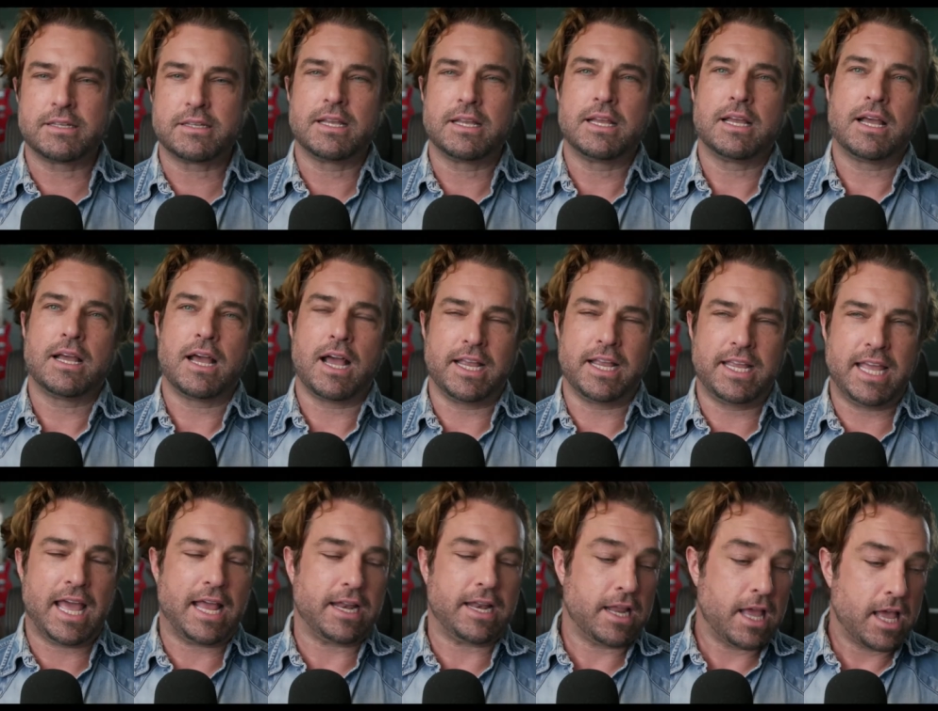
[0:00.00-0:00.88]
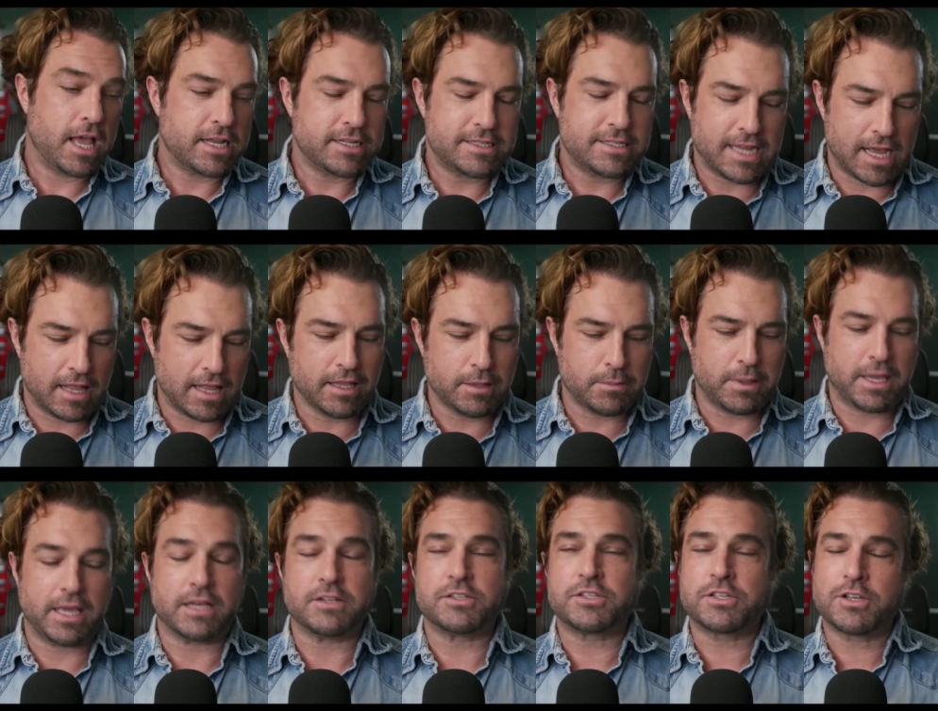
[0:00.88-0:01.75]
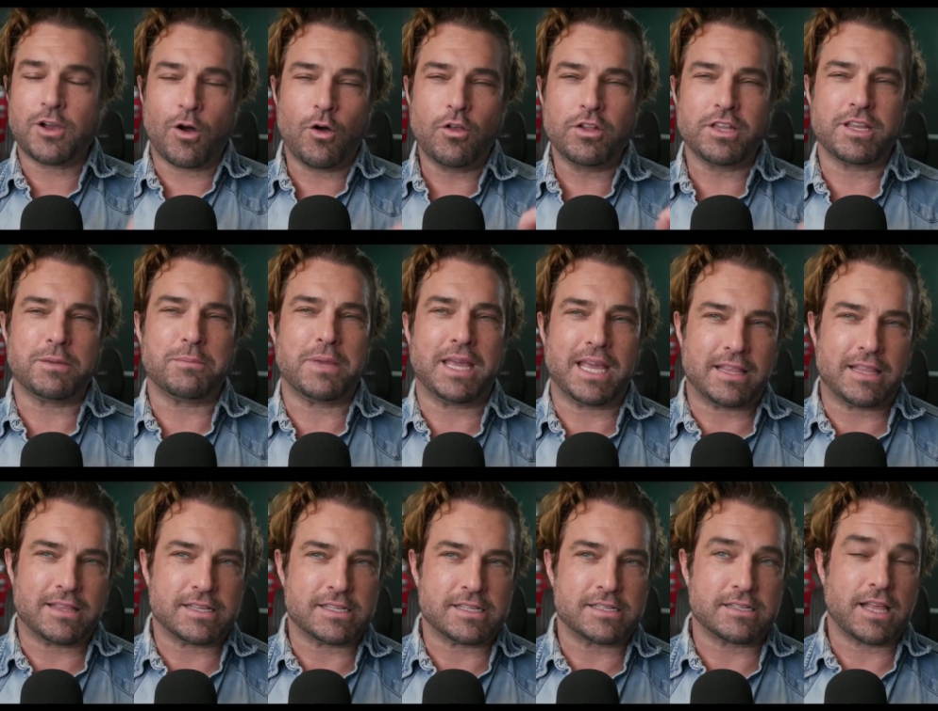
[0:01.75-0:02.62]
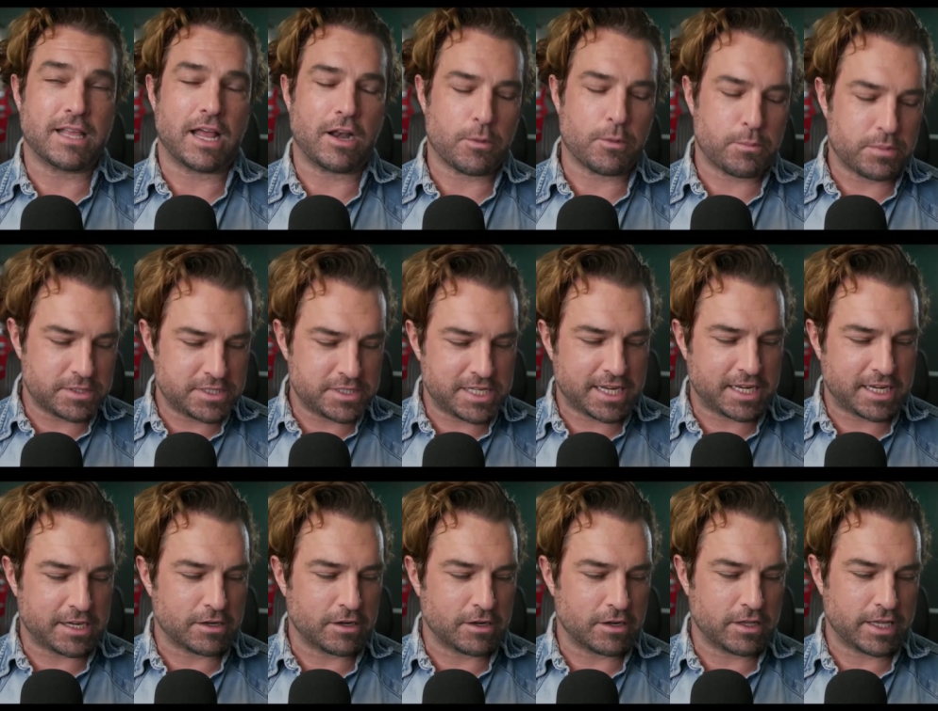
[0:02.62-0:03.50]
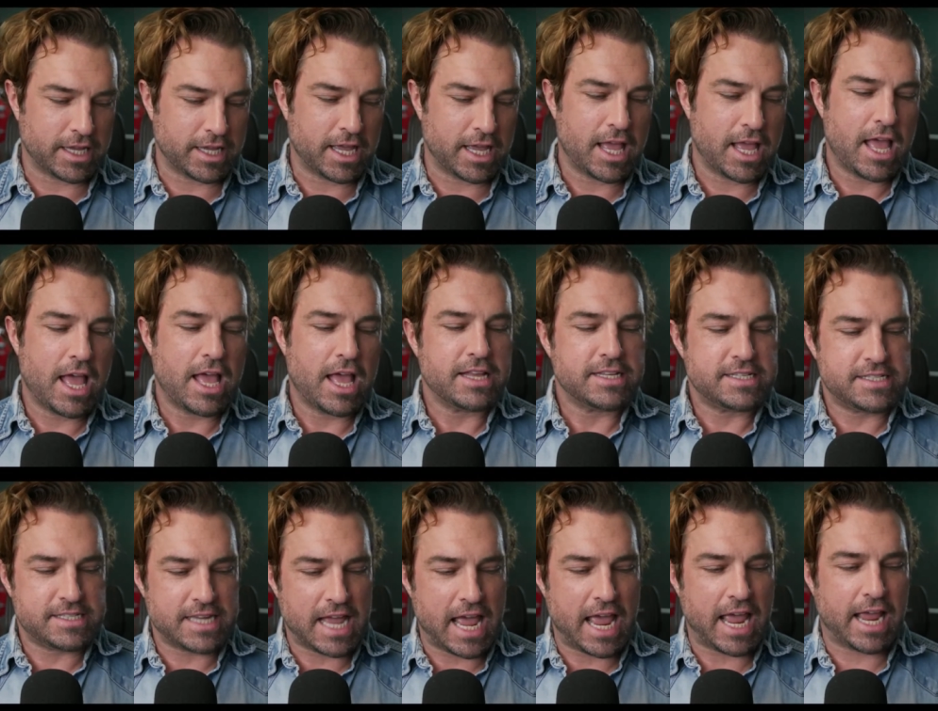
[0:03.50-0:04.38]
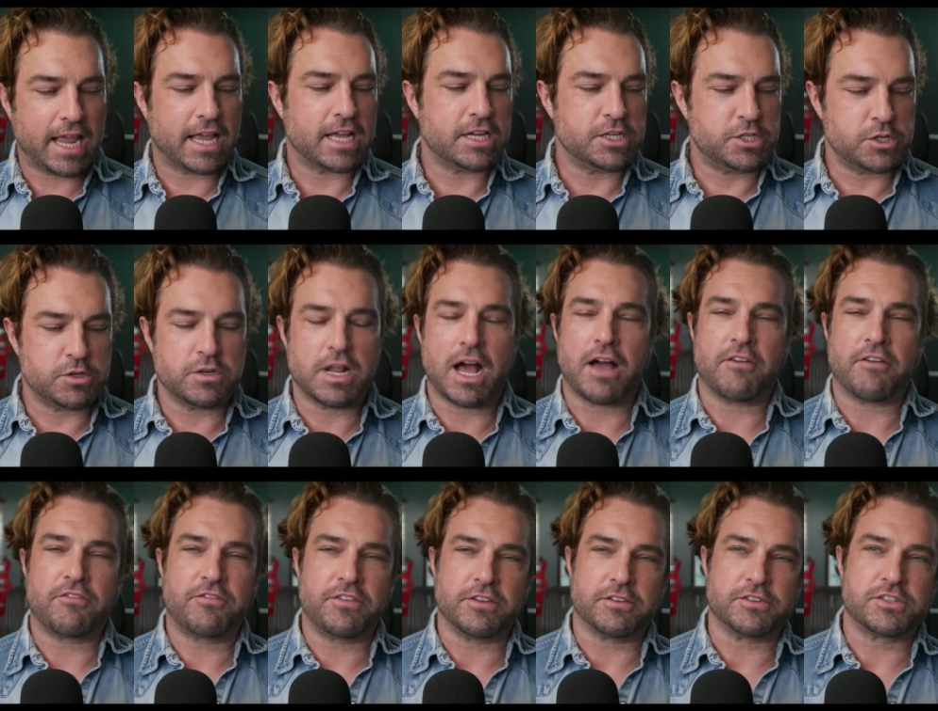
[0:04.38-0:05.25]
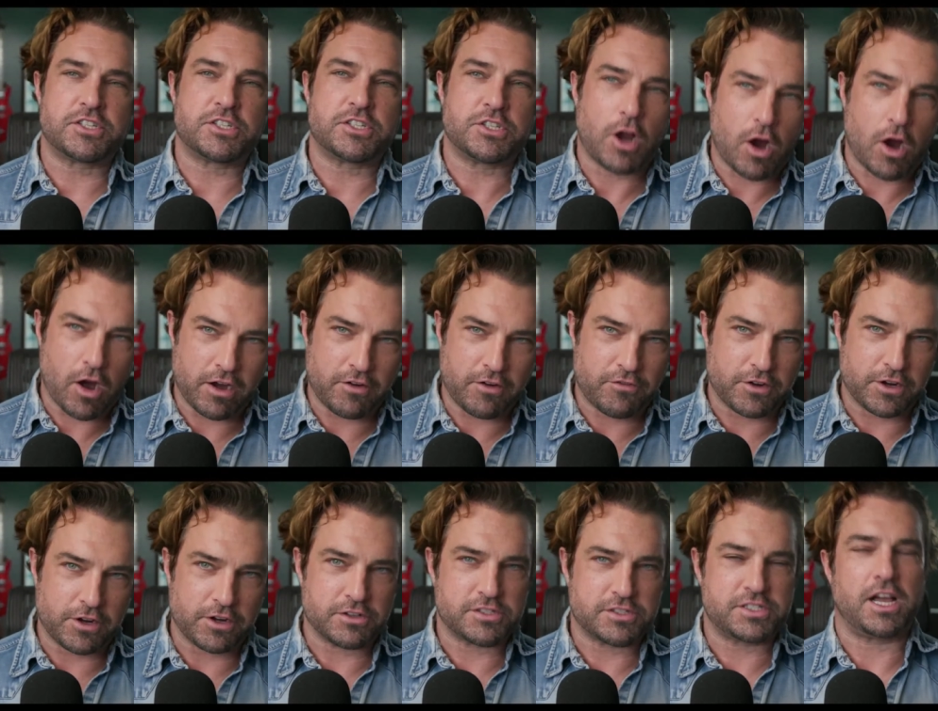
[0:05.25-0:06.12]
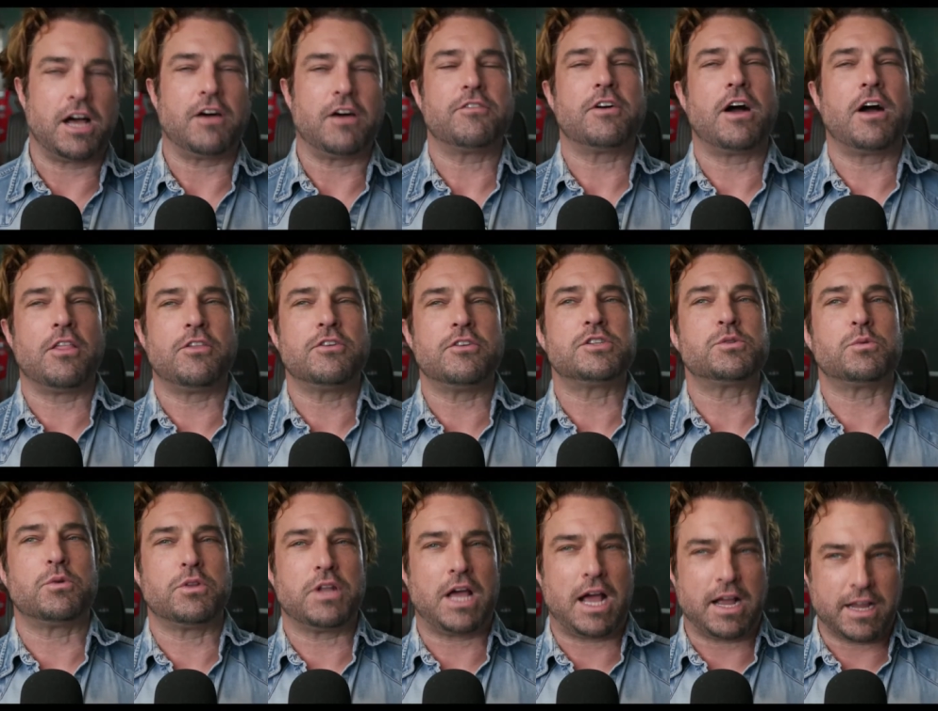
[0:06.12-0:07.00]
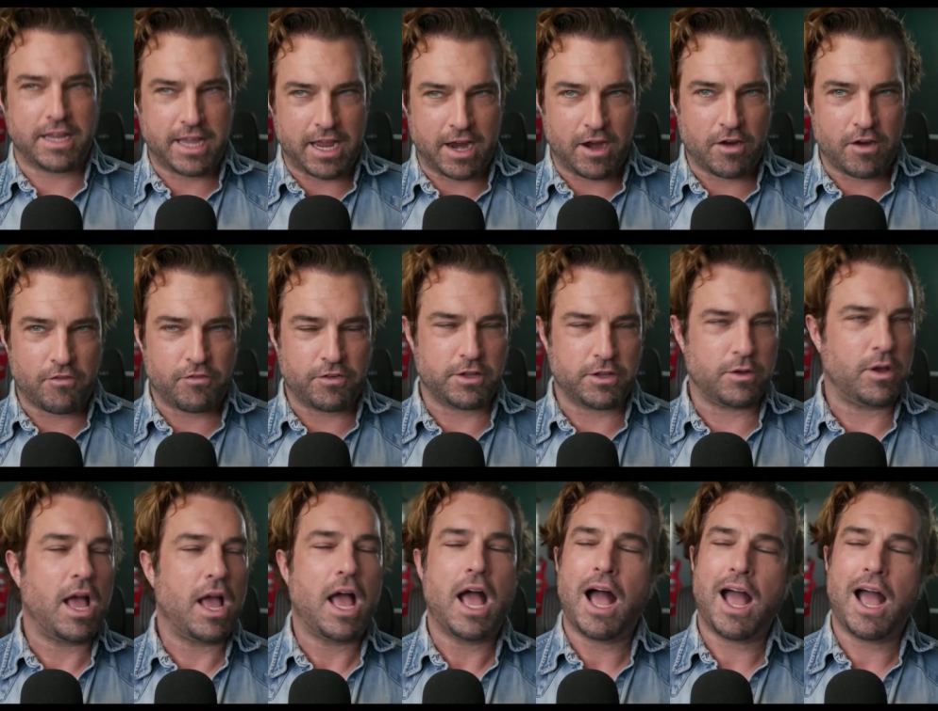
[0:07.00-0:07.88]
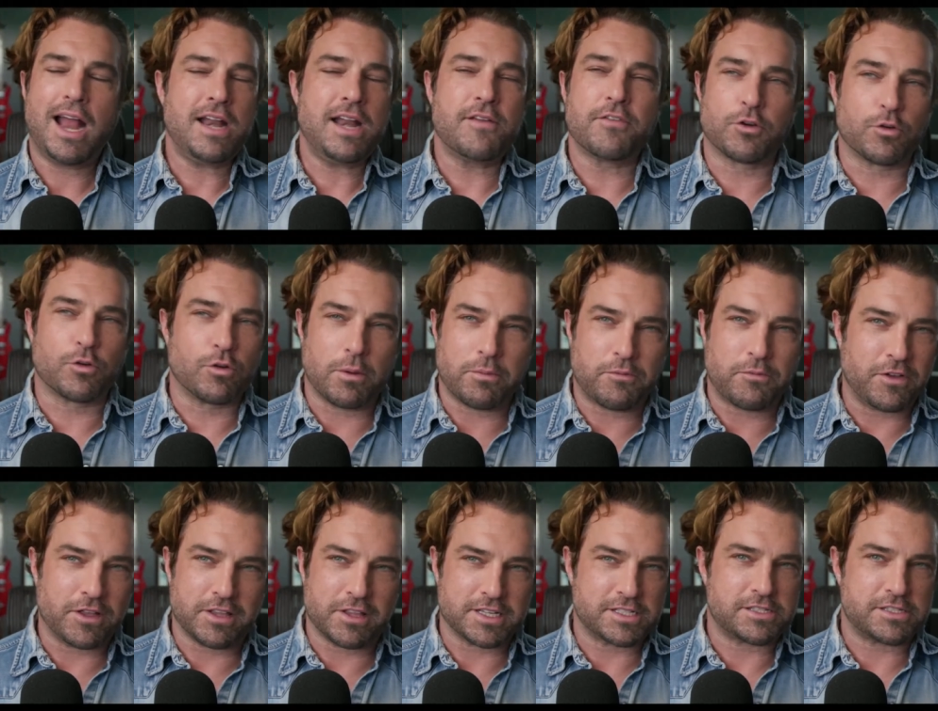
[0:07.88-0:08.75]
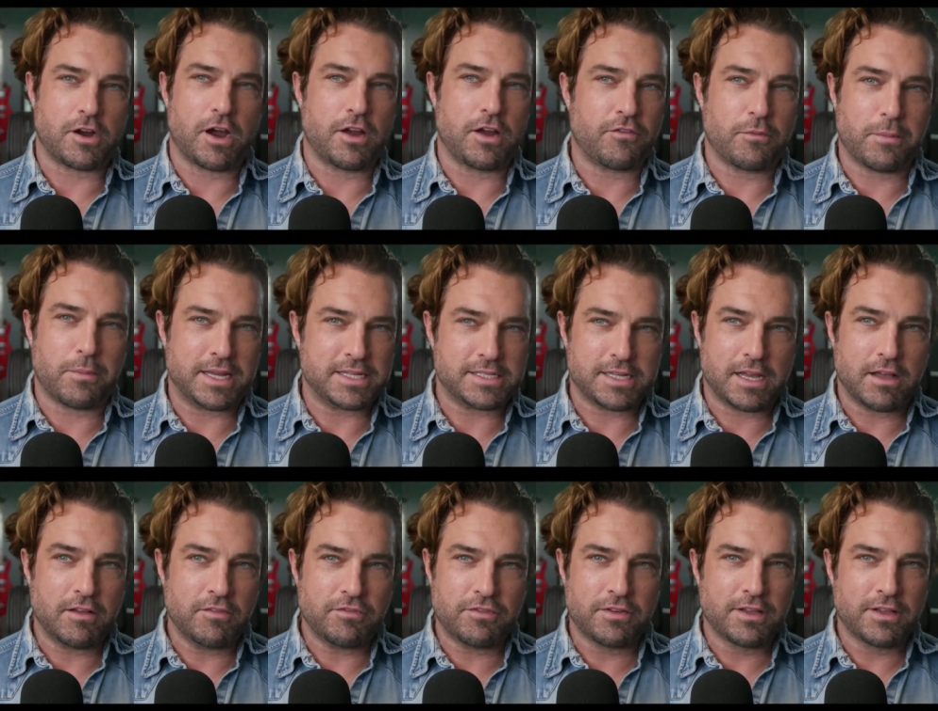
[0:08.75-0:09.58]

Again, telling me and scolding me in this letter, particularly saying, do not feel sorry for yourself. Others will not care for you. I never grew up feeling sorry for myself.